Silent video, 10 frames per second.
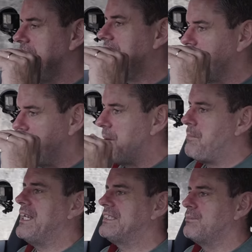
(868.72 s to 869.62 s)
it'll be the
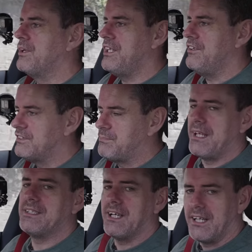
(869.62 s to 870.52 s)
best money you've
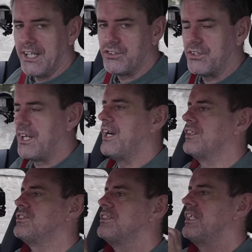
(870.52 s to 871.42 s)
spent on electric
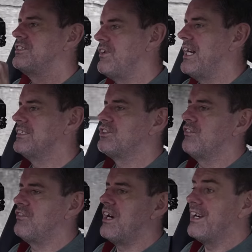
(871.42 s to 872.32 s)
cars that you had
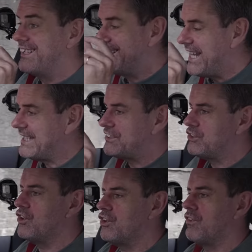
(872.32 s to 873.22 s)
so far. Unless
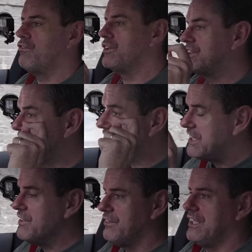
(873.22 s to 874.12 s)
you're looking for
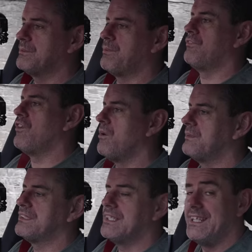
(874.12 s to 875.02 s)
serious
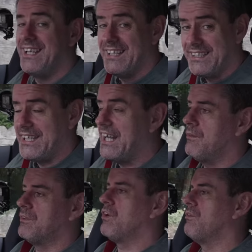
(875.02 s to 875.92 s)
performance, then
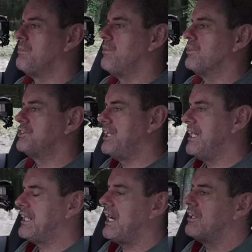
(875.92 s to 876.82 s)
I would go with a Porsche
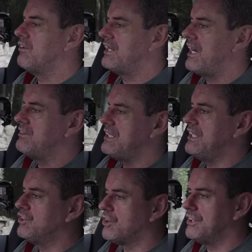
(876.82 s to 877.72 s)
Taycan or an Audi
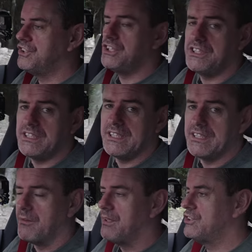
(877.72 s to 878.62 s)
e-tron GT.
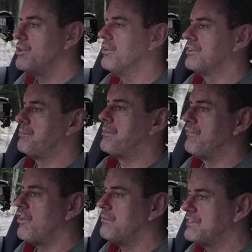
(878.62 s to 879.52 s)
They're my two other
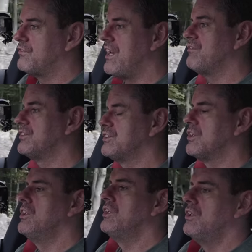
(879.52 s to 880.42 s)
performance favorites.
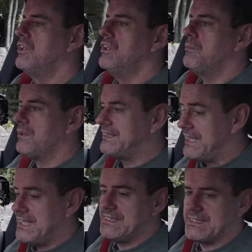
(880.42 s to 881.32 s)
But
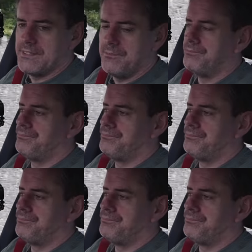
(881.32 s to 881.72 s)
this,